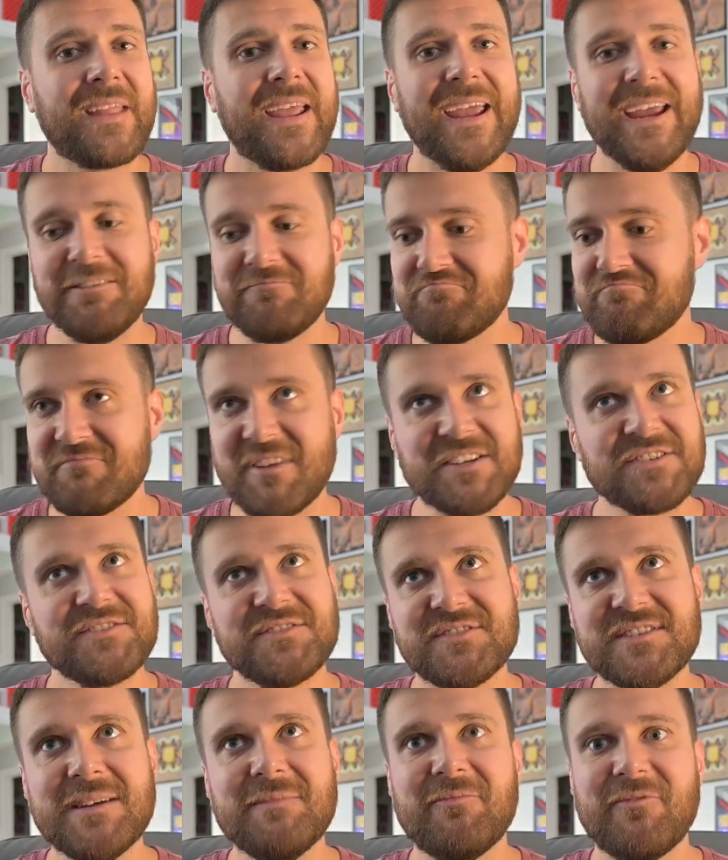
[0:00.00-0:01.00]
It doesn't
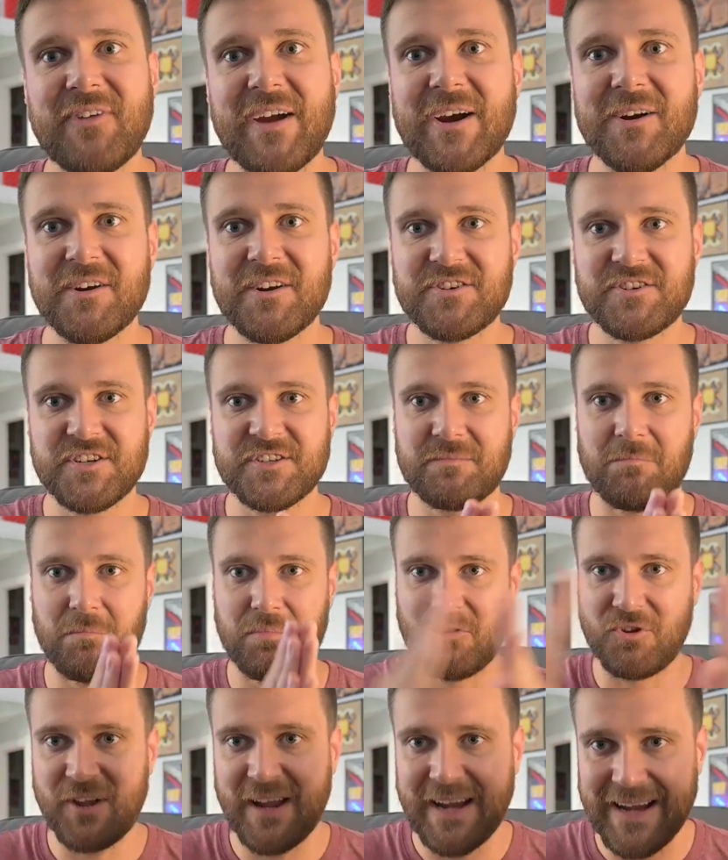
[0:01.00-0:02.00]
seem fair to just
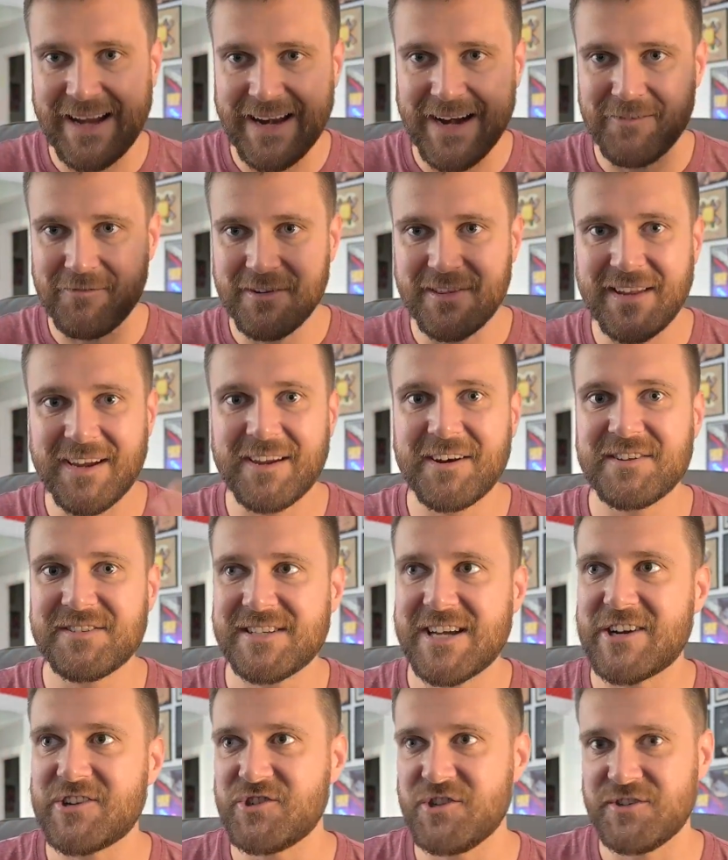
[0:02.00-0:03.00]
blanket everything in a
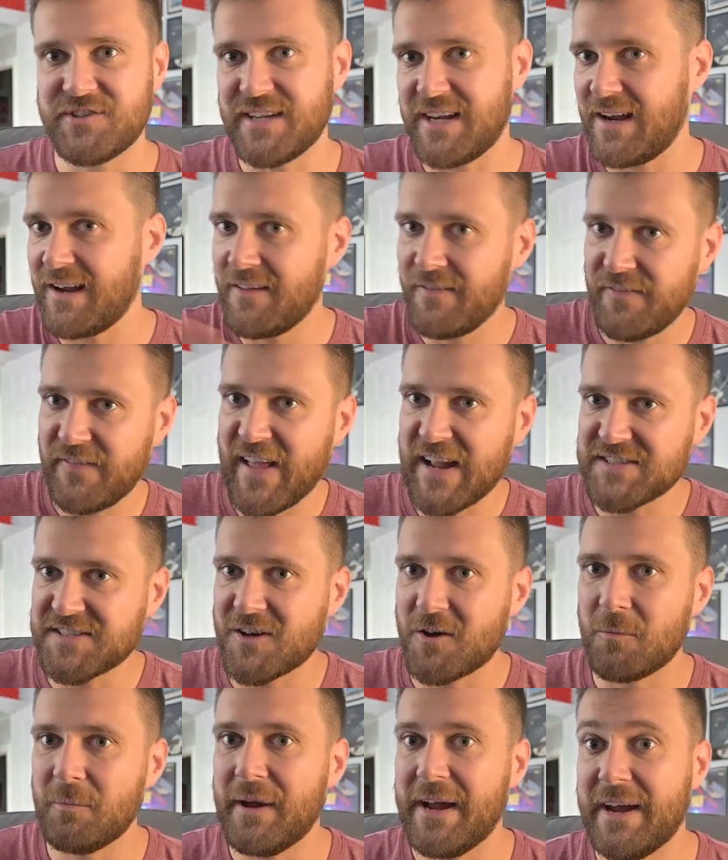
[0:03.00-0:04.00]
section and say, that's
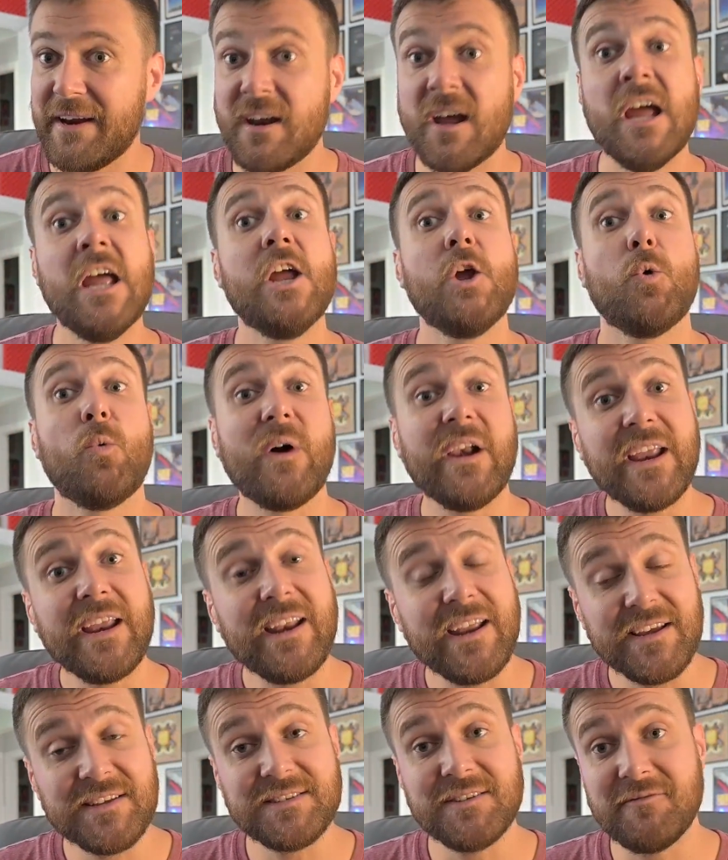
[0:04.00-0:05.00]
all bad, when it
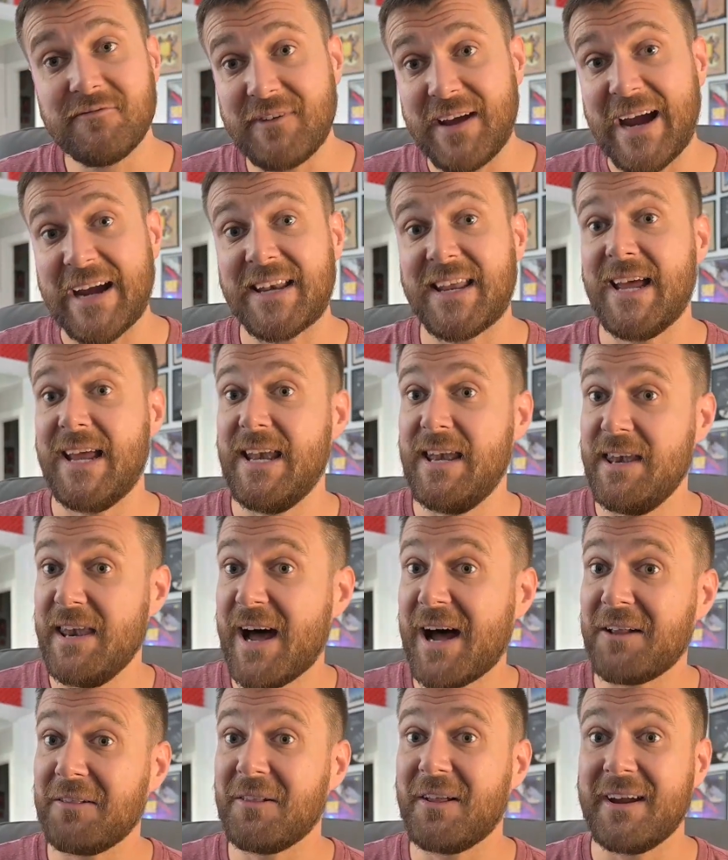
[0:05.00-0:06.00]
is, in fact,
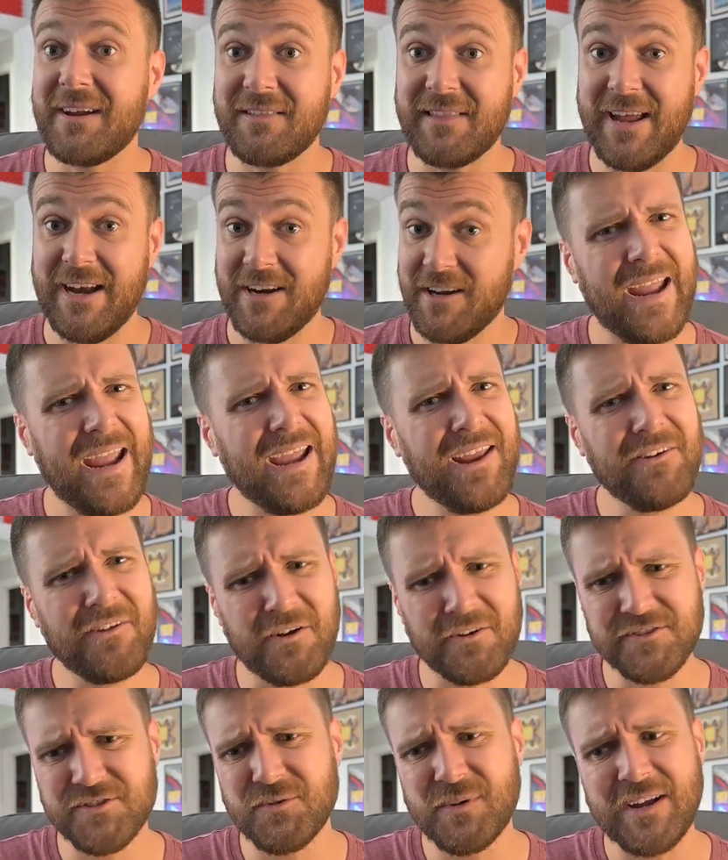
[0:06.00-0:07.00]
not like that. And
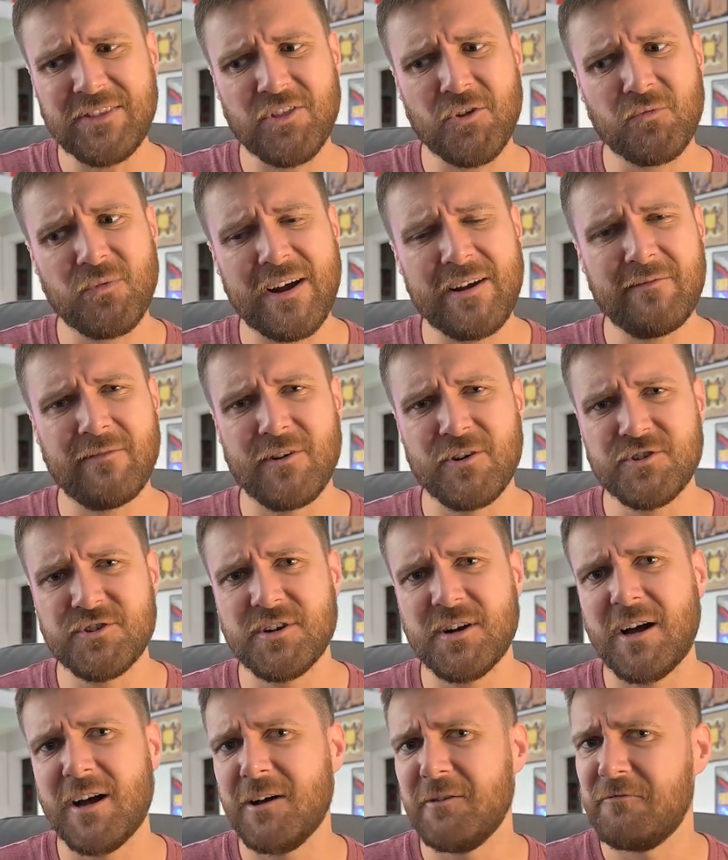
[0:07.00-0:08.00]
also get the right
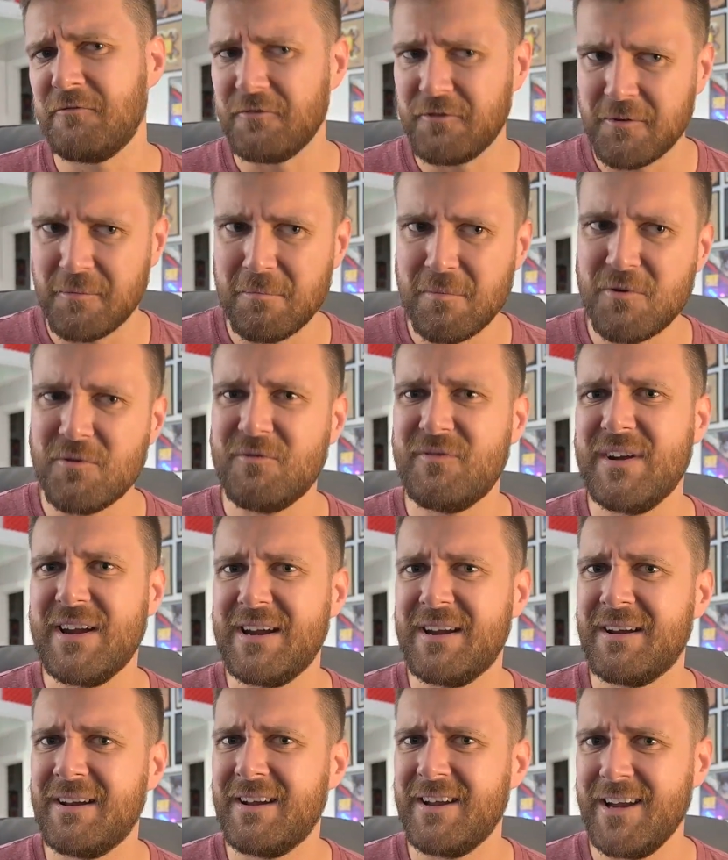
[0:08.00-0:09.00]
version of the
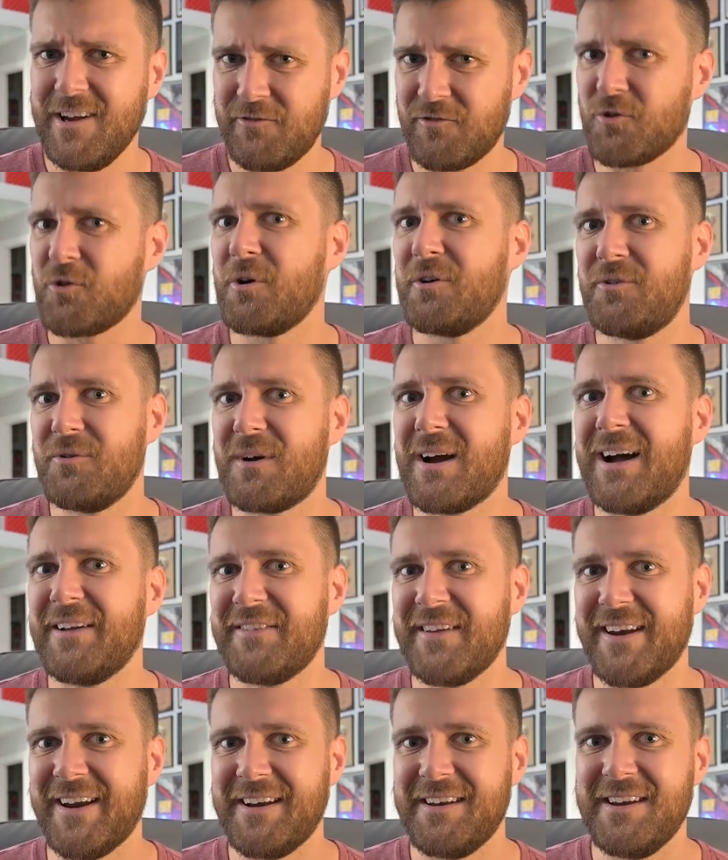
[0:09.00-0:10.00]
movie if you're going to
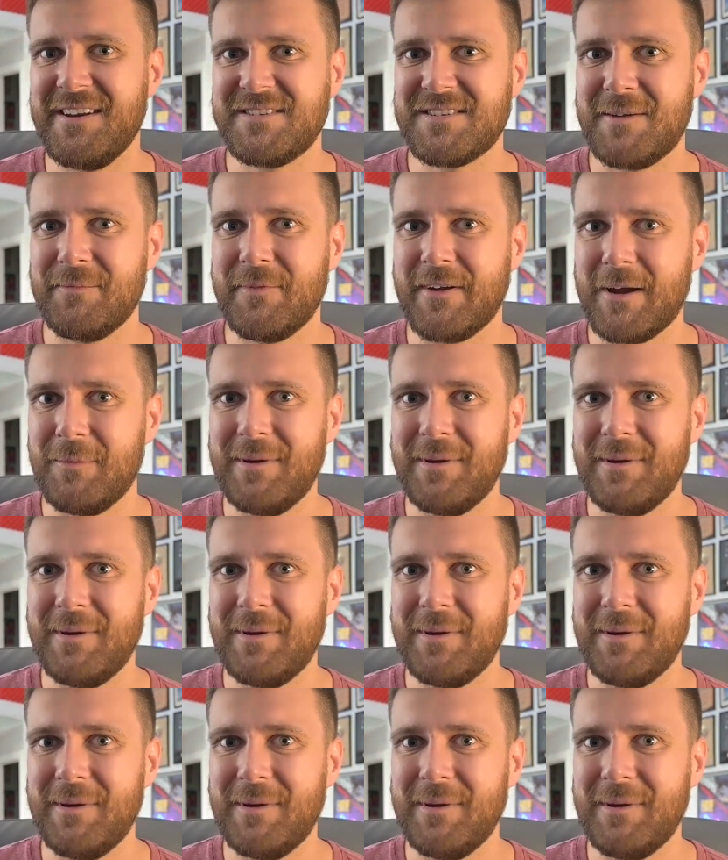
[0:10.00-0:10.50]
Content ID something.